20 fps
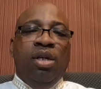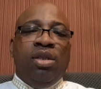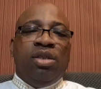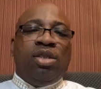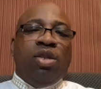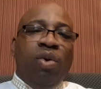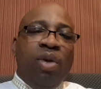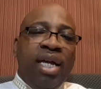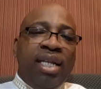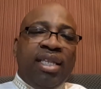
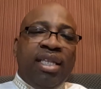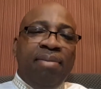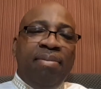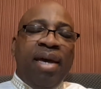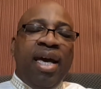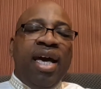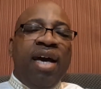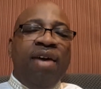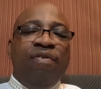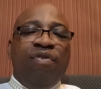So let
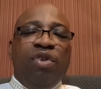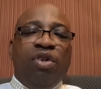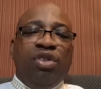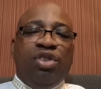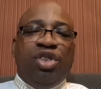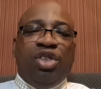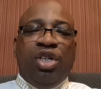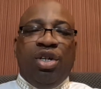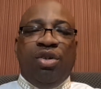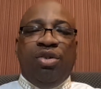them have
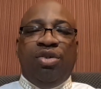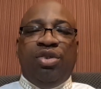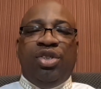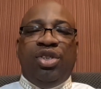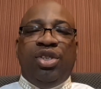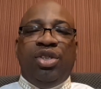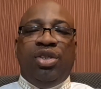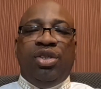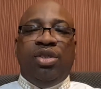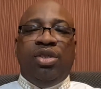their
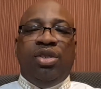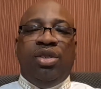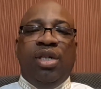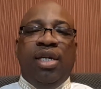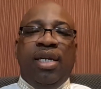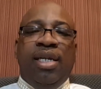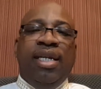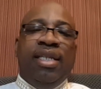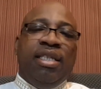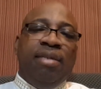church.
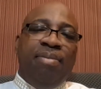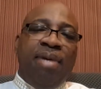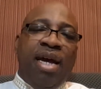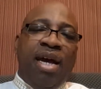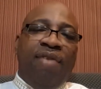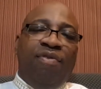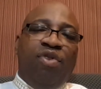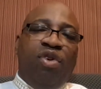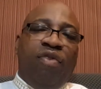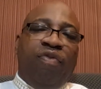Let them
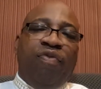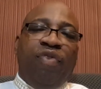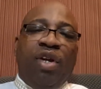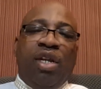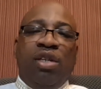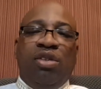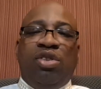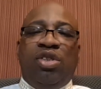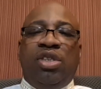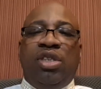have their
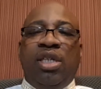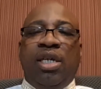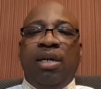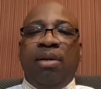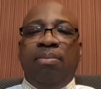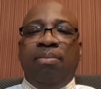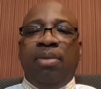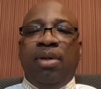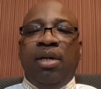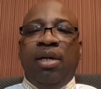
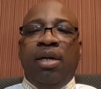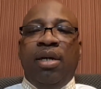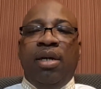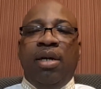fellowship.